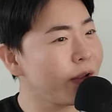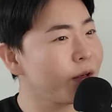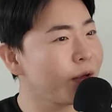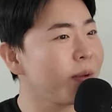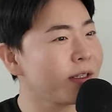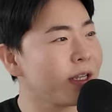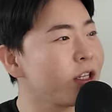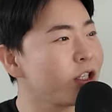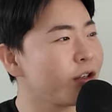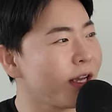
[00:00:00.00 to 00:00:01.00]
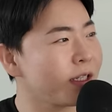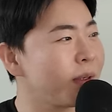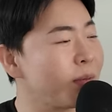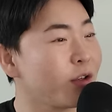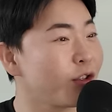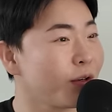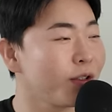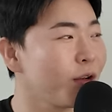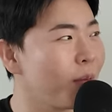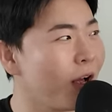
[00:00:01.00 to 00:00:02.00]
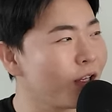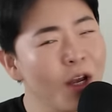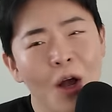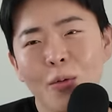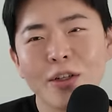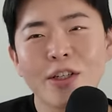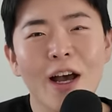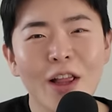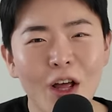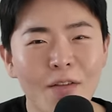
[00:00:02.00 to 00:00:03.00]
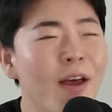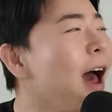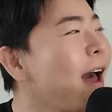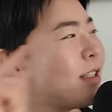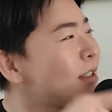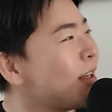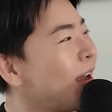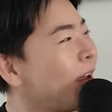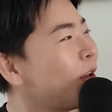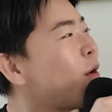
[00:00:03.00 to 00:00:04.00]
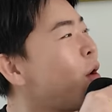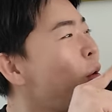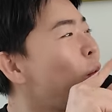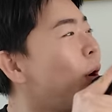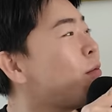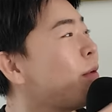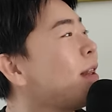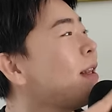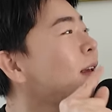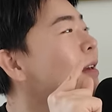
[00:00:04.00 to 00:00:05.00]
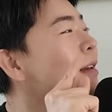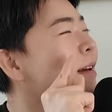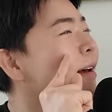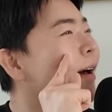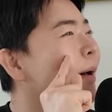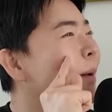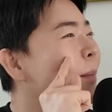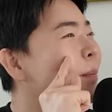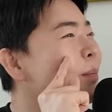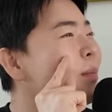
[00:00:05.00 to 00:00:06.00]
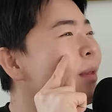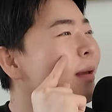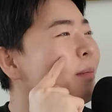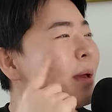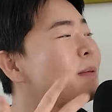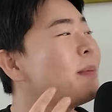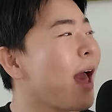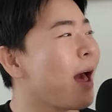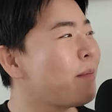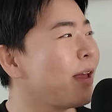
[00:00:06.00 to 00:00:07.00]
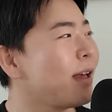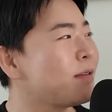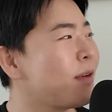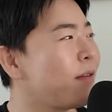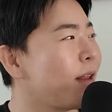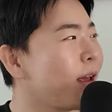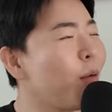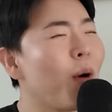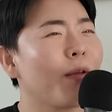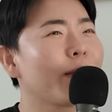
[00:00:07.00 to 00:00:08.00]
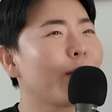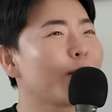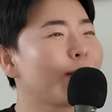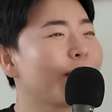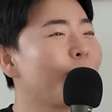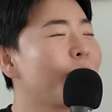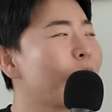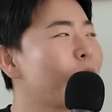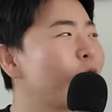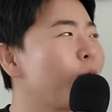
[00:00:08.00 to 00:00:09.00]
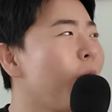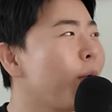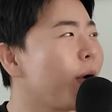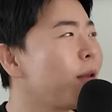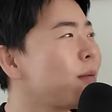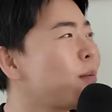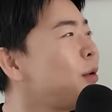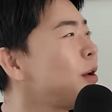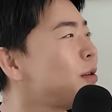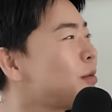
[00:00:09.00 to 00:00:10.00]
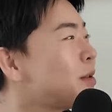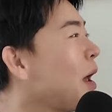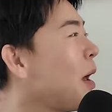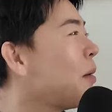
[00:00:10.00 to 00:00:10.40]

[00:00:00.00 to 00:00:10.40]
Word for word: they're doing because the industry has been matured so much which i love i just you know what really um, makes me happy is I felt like wow the girl groups are going so strong. Where are the boy groups?